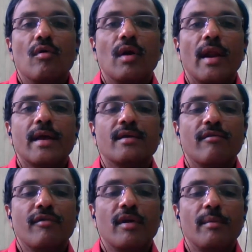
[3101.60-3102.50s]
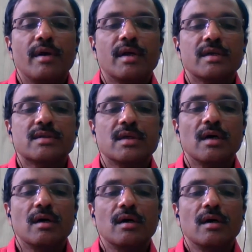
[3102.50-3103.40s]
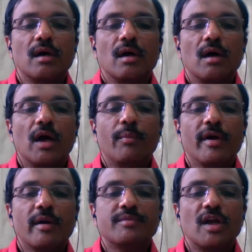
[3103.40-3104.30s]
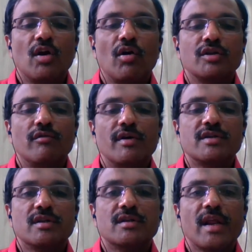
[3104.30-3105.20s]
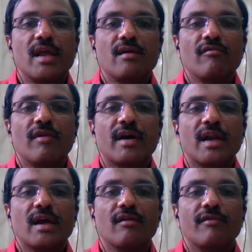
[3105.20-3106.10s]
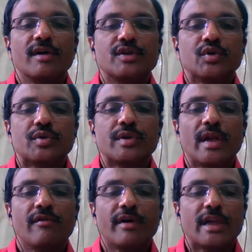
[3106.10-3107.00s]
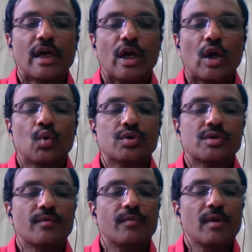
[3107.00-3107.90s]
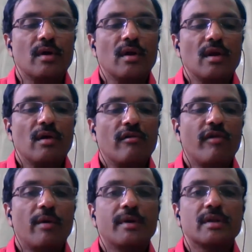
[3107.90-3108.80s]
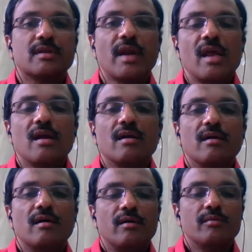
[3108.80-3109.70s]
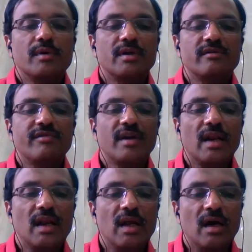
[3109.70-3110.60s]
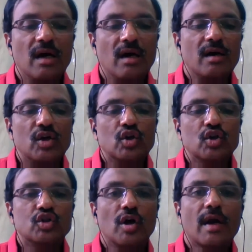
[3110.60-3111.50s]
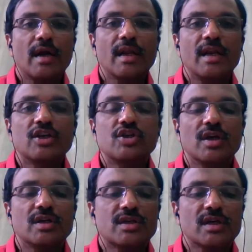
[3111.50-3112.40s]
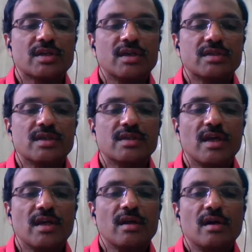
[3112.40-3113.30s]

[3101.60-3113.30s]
like the filamentous and becomes enlarged by 3 vertical 1, 2, 3 vertical rows, forming 3 peripheral jacket initial structures is there